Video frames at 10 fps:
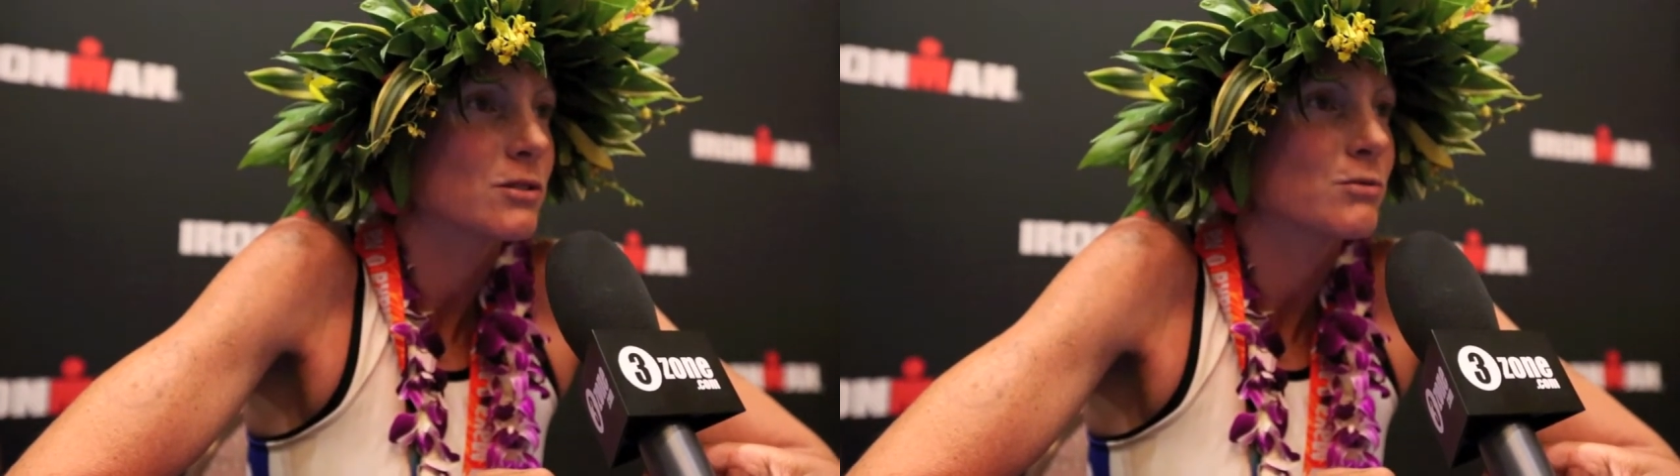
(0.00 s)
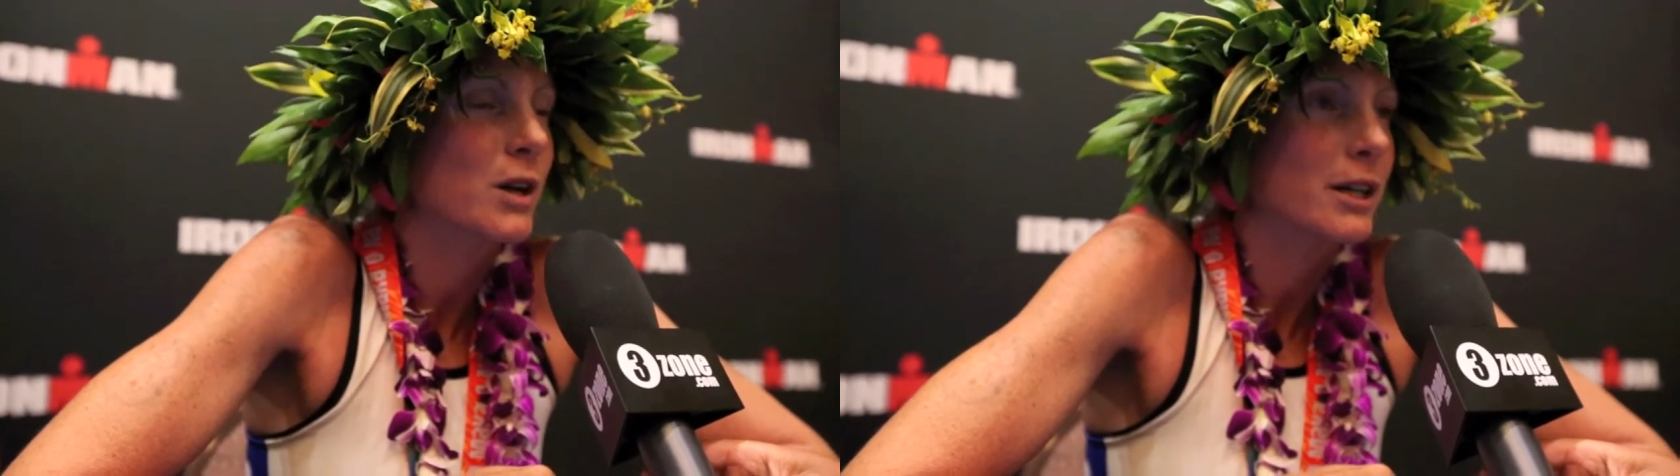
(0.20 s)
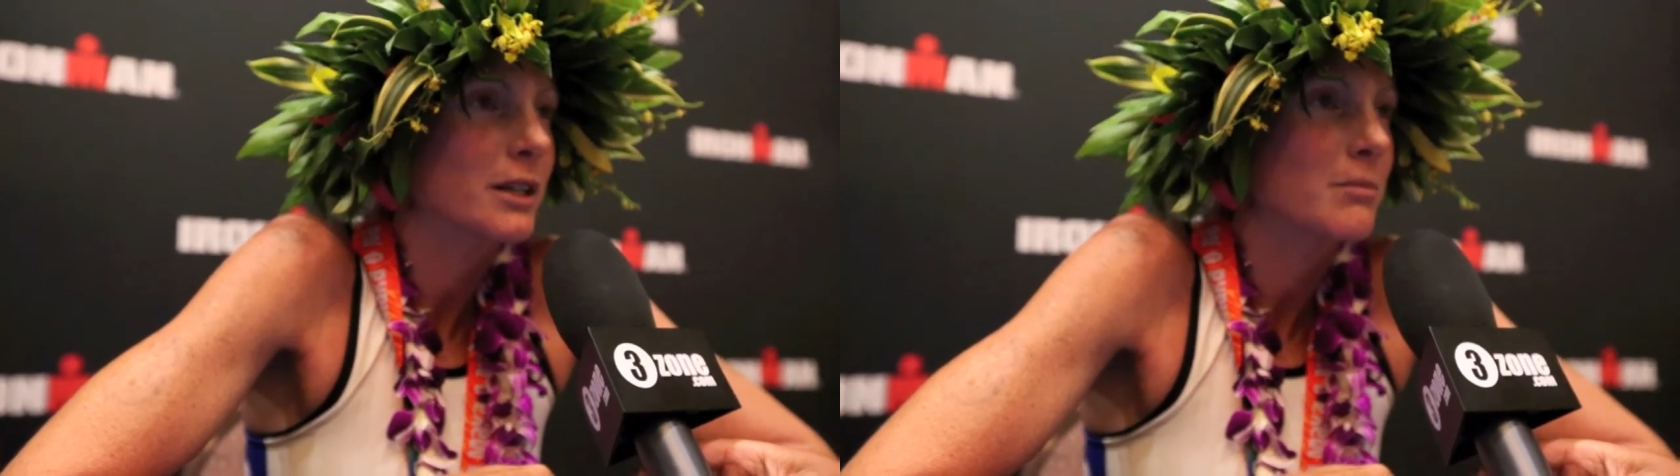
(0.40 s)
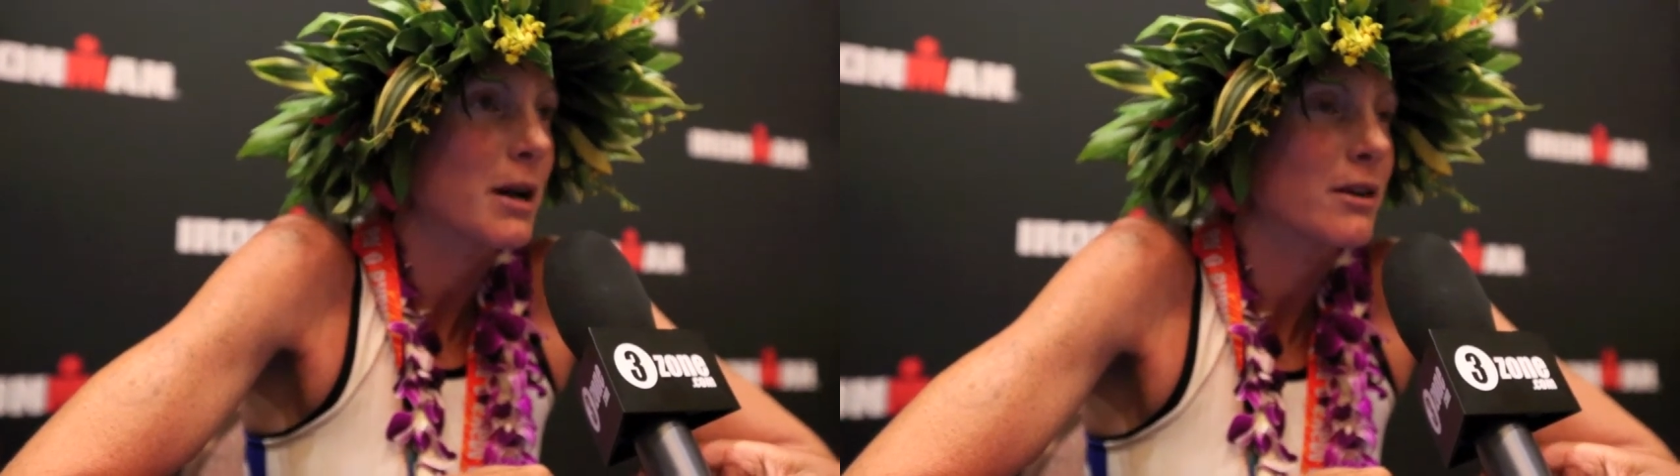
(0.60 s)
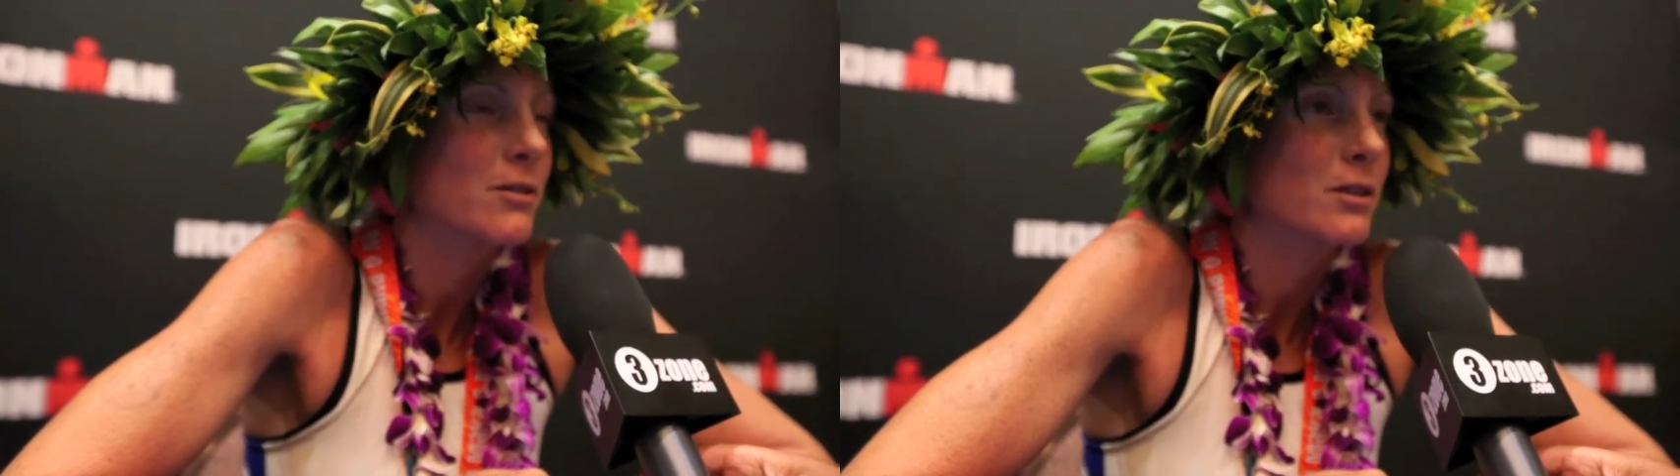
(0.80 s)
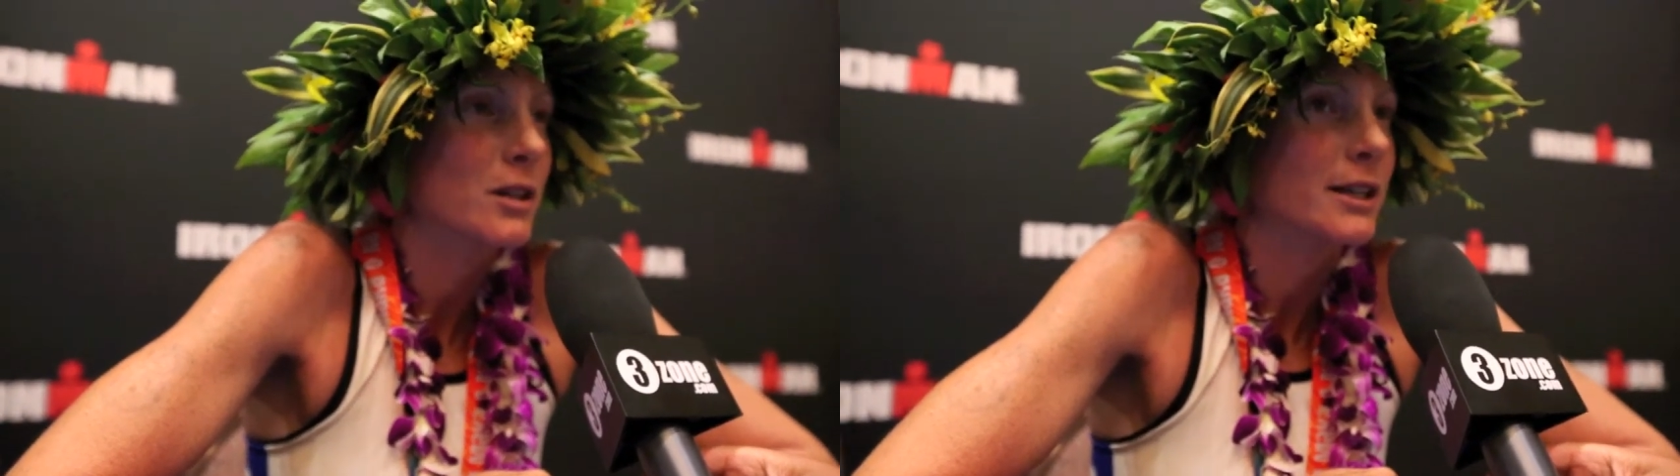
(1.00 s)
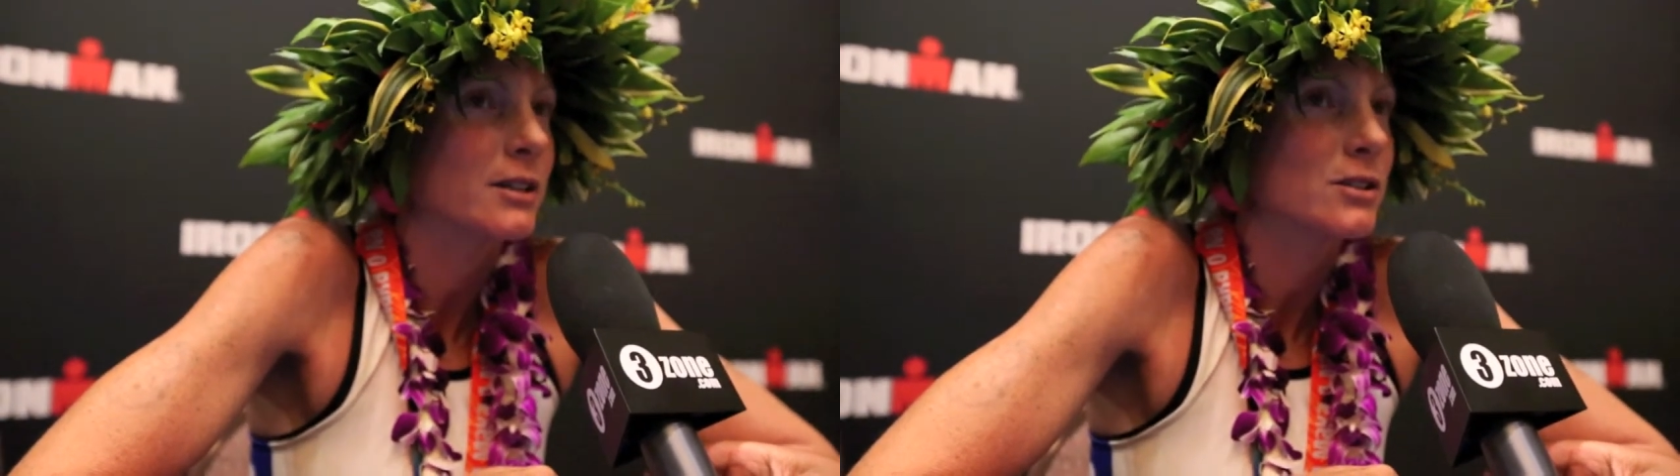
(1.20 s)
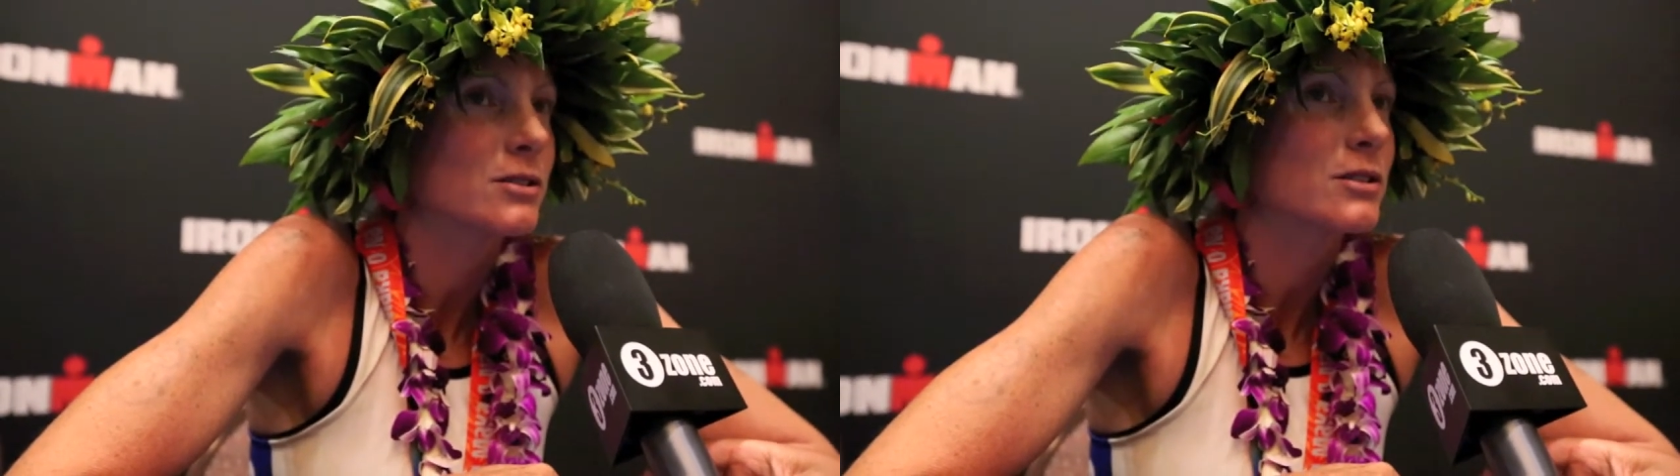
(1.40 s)
running the marathon
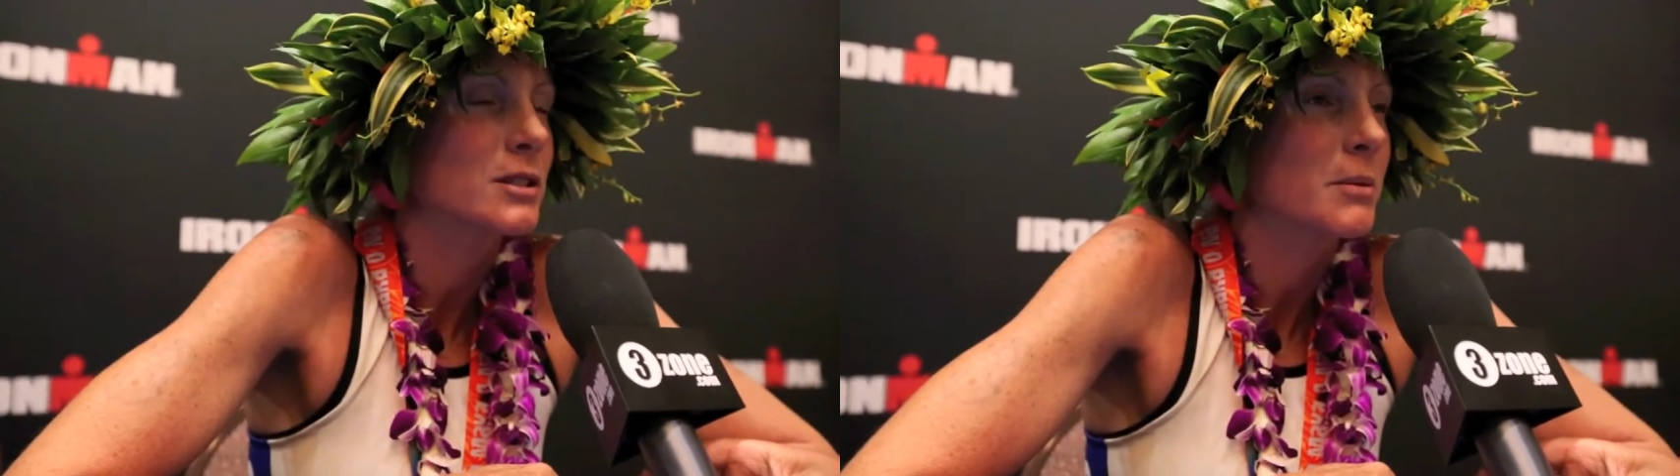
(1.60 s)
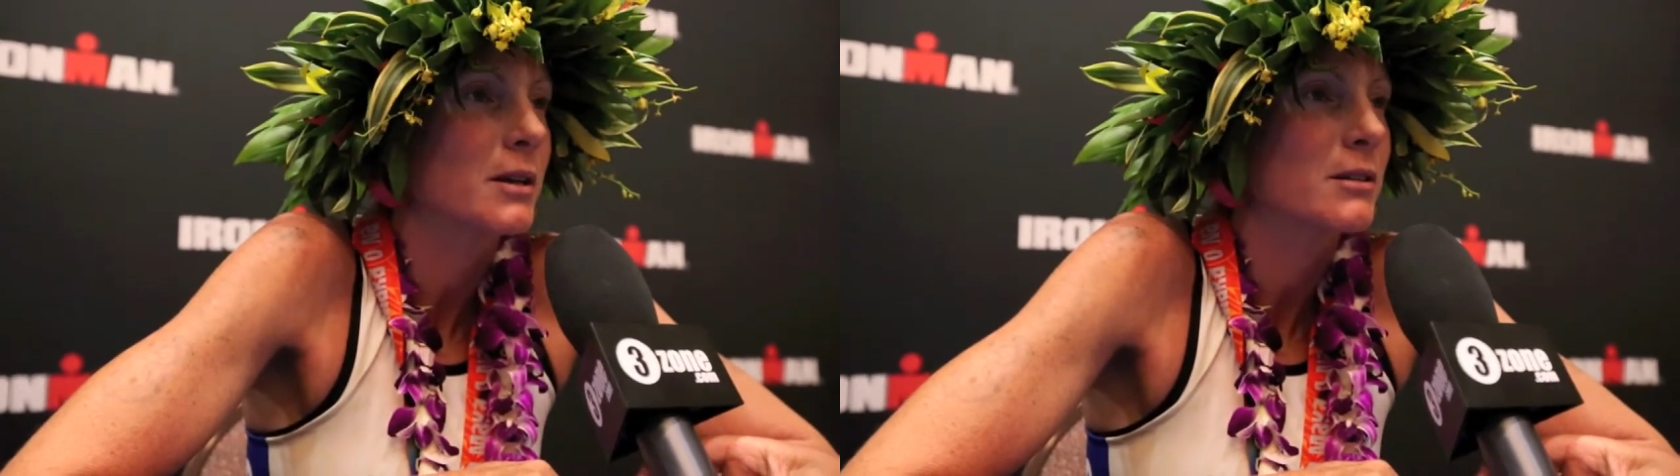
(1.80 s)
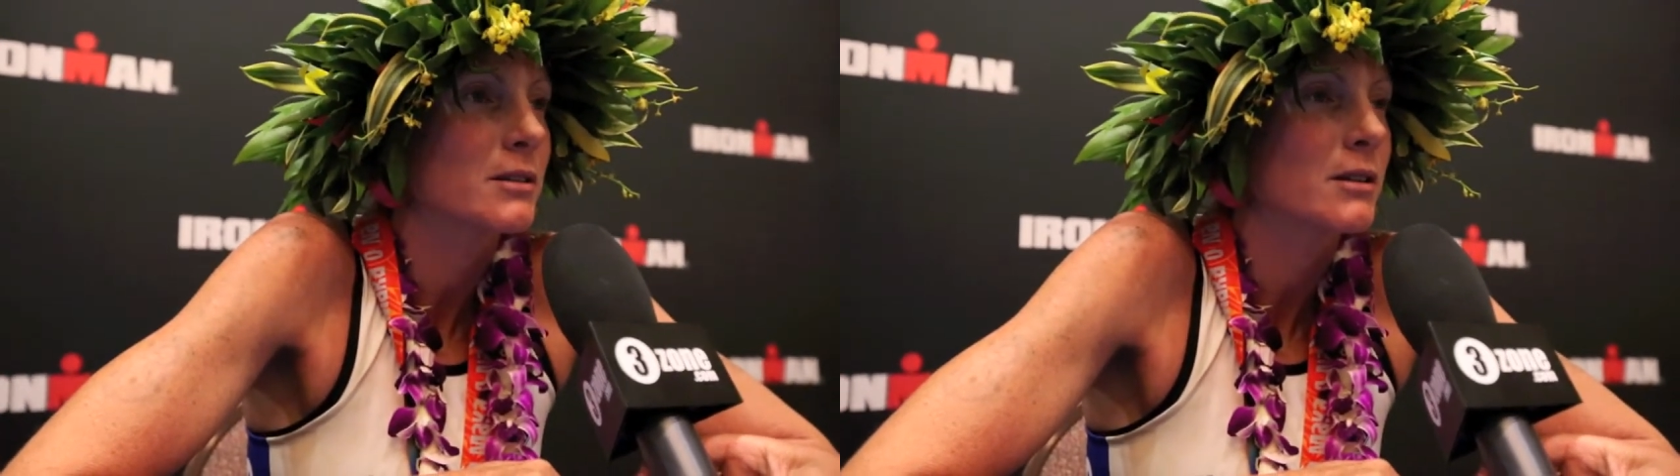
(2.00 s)
like I used to spend.